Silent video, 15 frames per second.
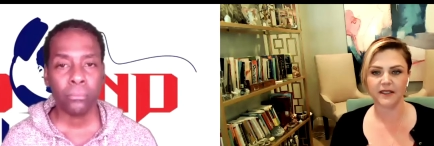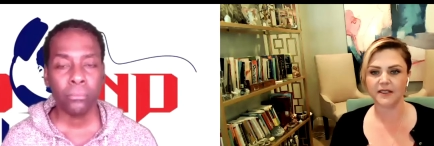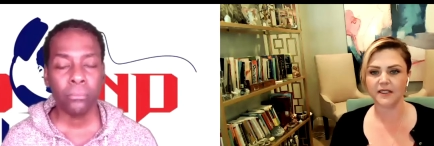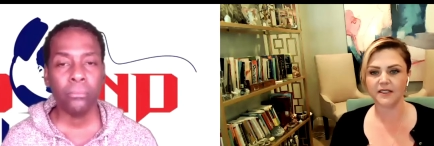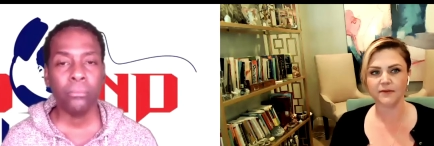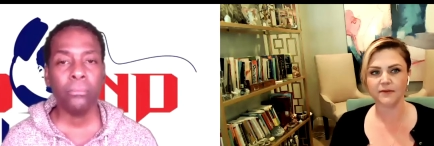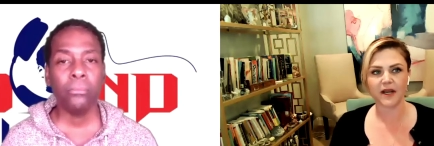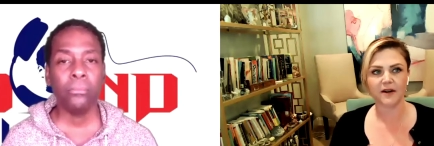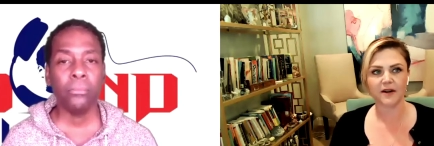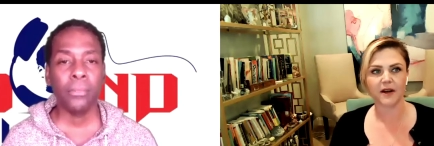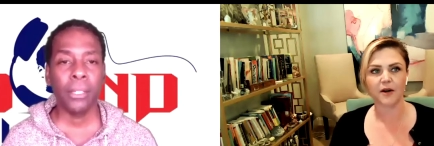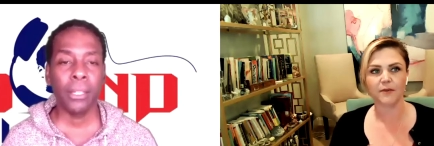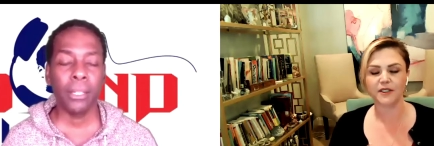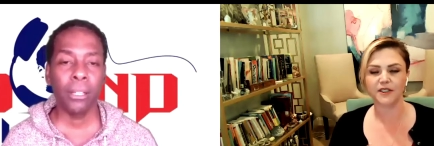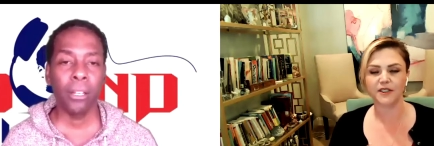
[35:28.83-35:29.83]
Speaker 1: It doesn't matter
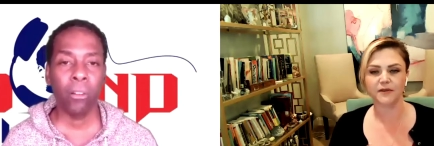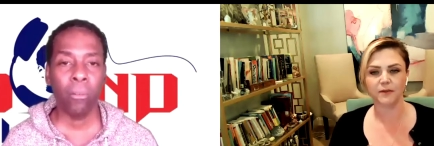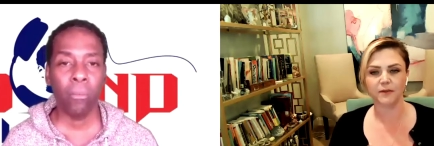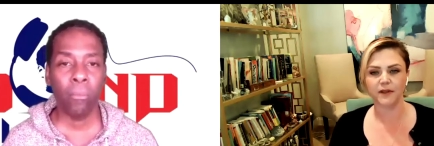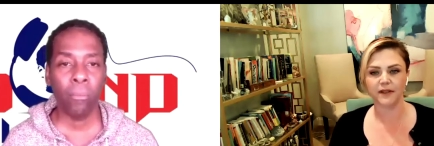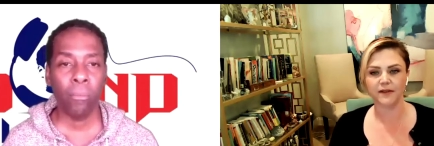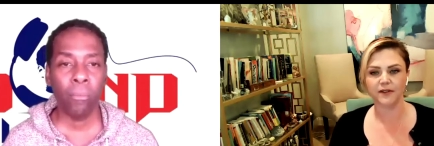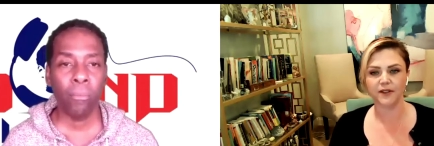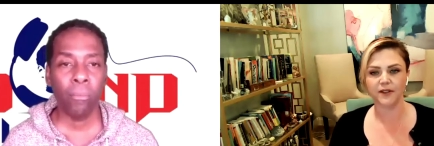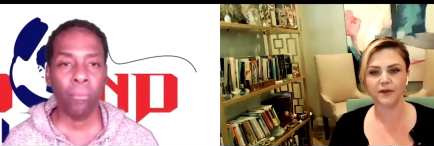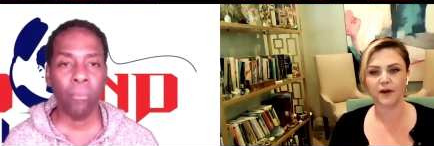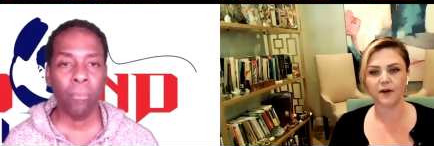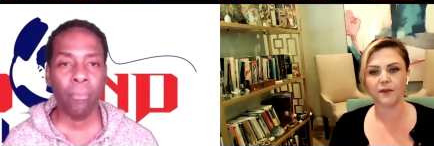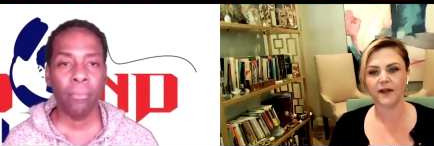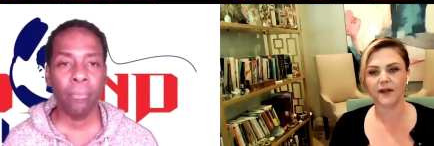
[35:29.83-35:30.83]
how much of a believer
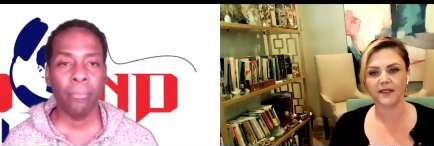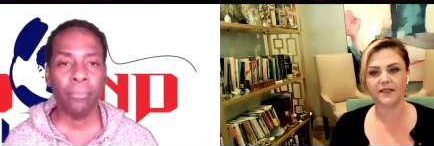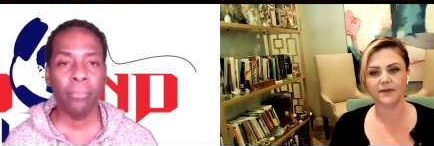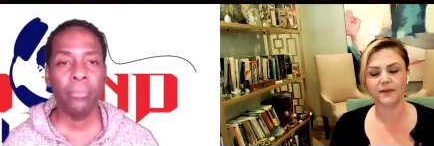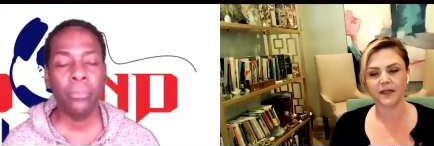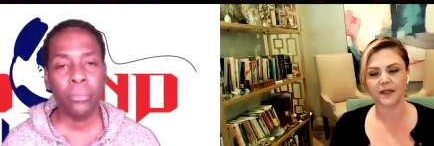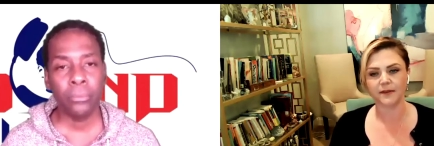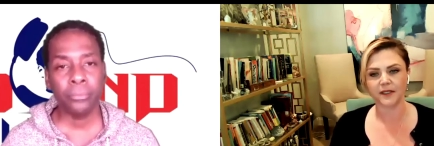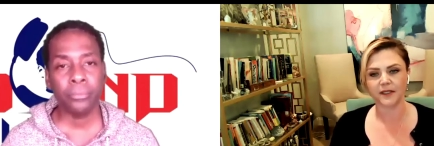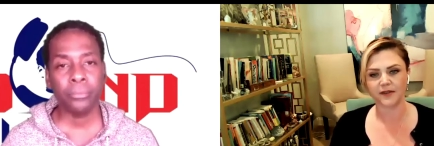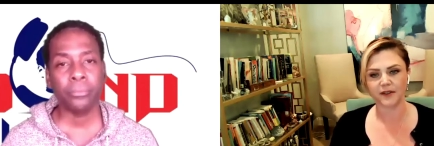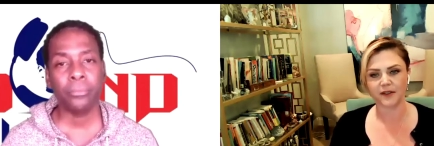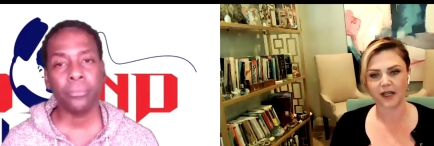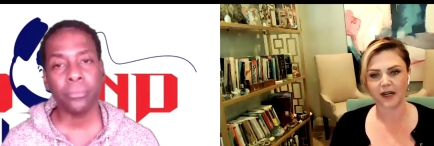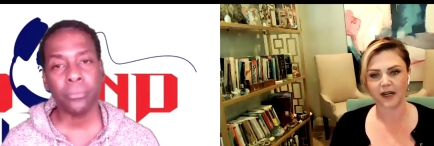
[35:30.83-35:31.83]
you are, we need to be able to
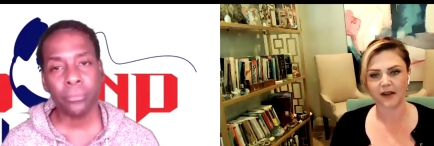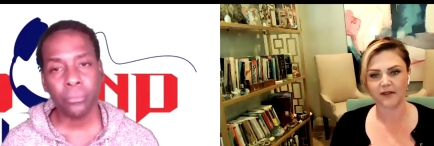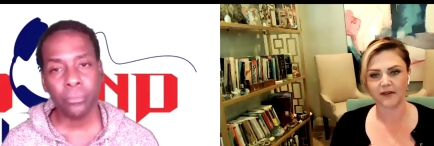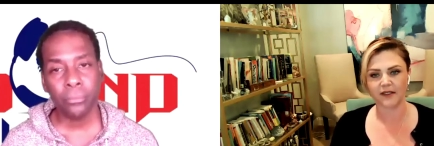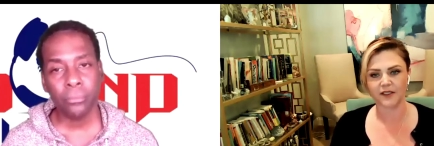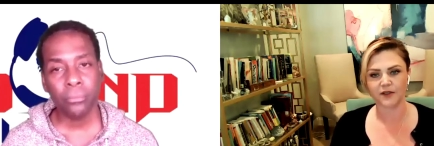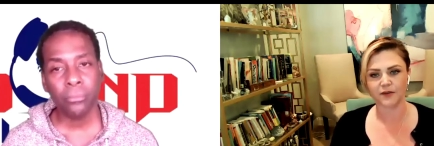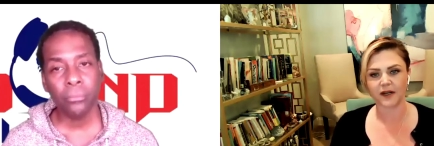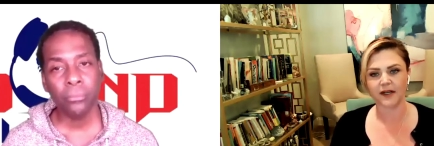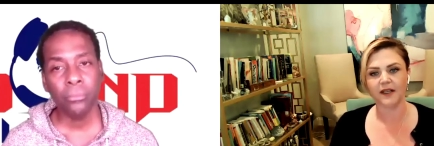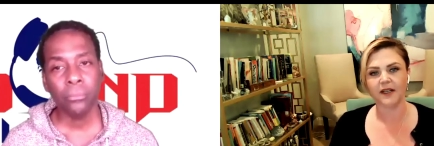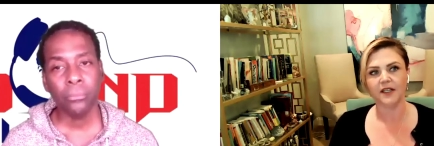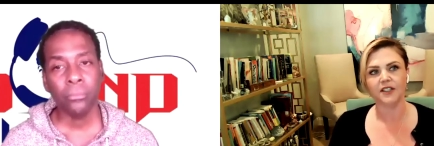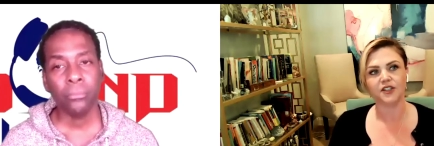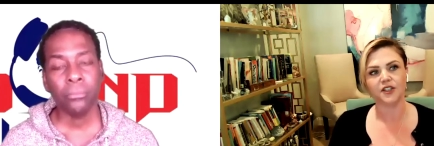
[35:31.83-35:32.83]
give you that evidence, right?
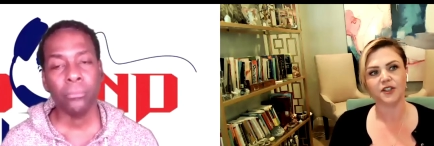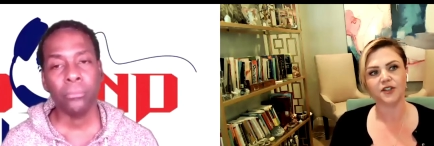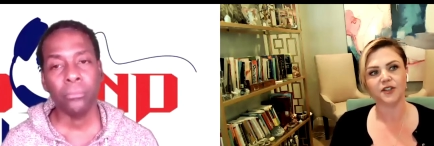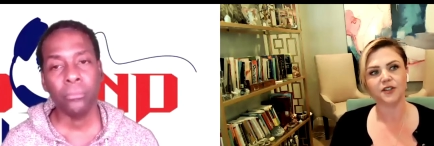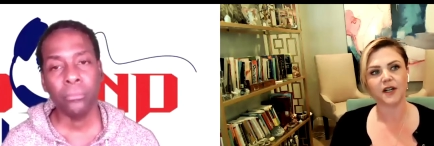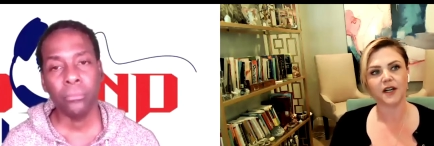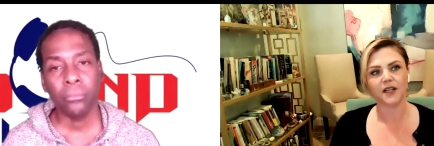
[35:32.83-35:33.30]
So you're